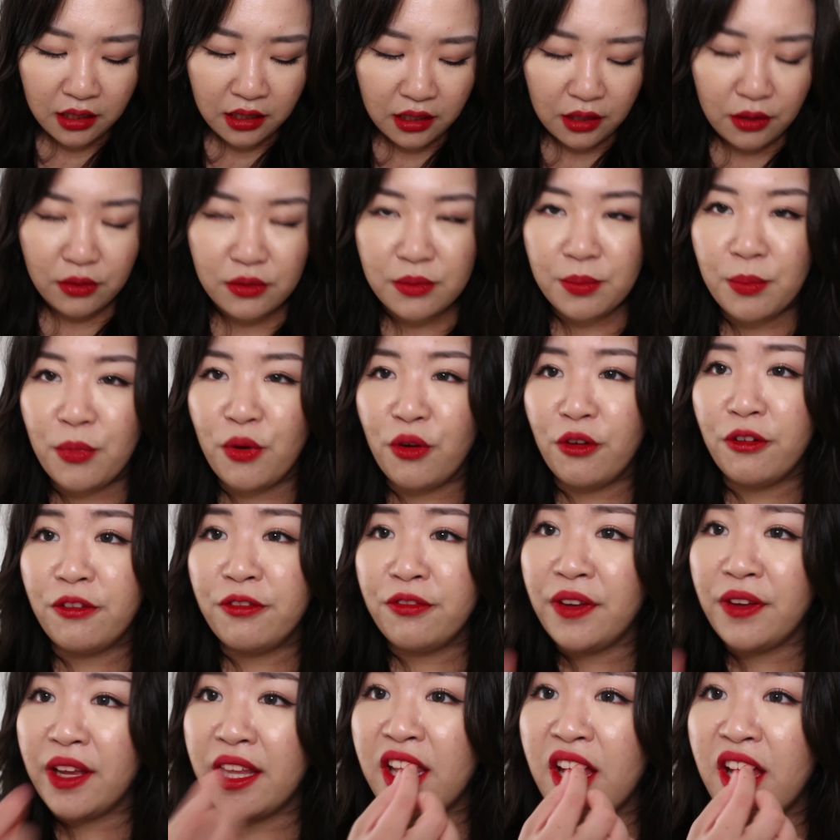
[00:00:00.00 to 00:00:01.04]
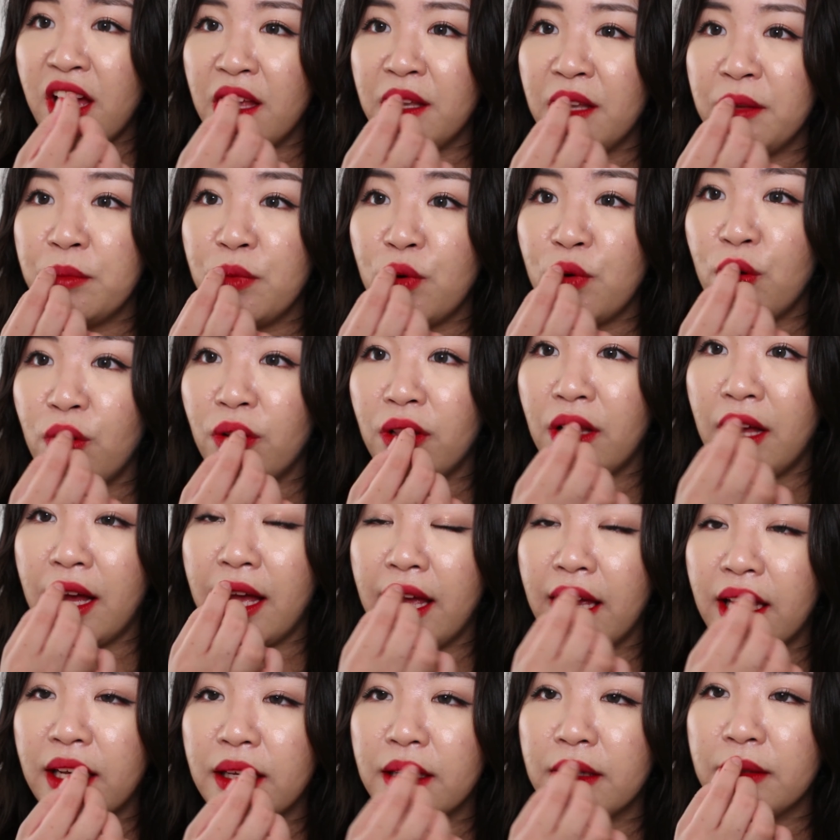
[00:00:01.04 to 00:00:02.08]
it was more thinner and more
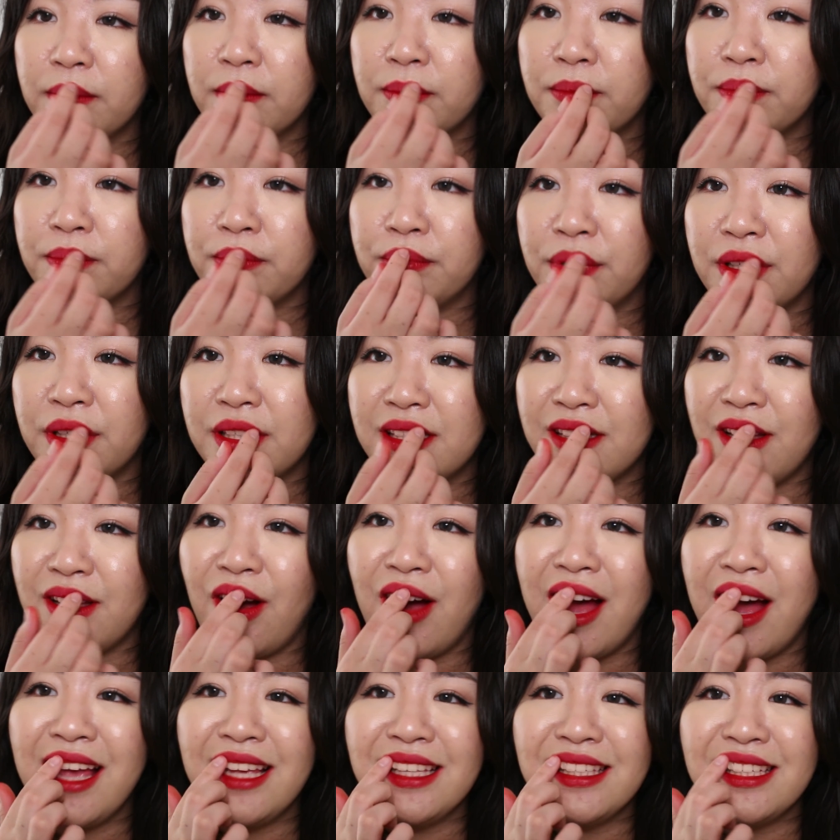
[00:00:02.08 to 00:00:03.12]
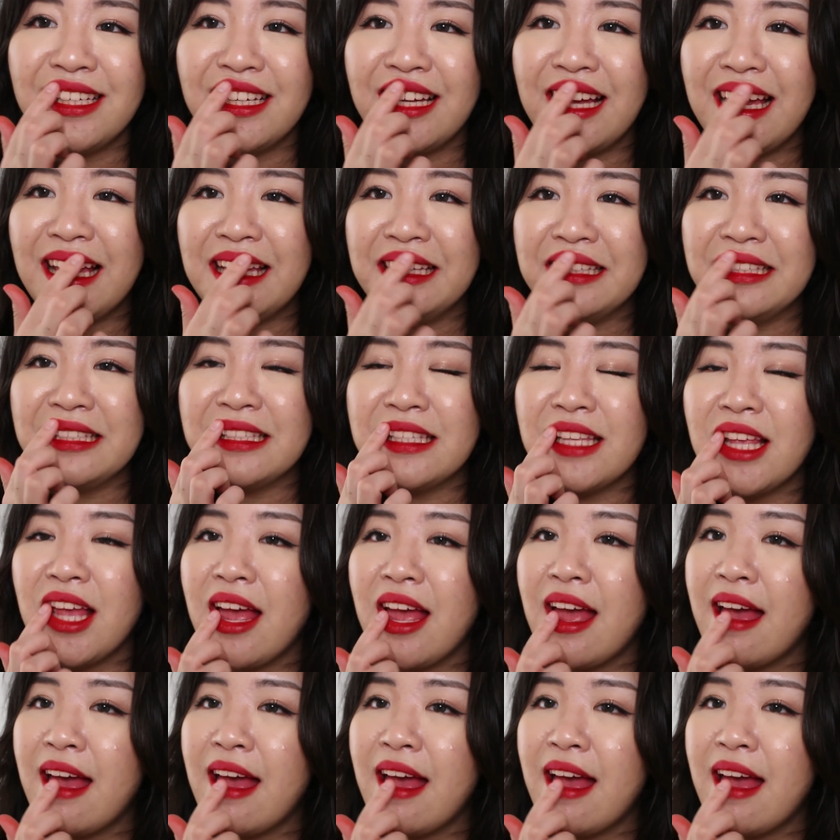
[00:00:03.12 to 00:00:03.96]
like precise, I guess.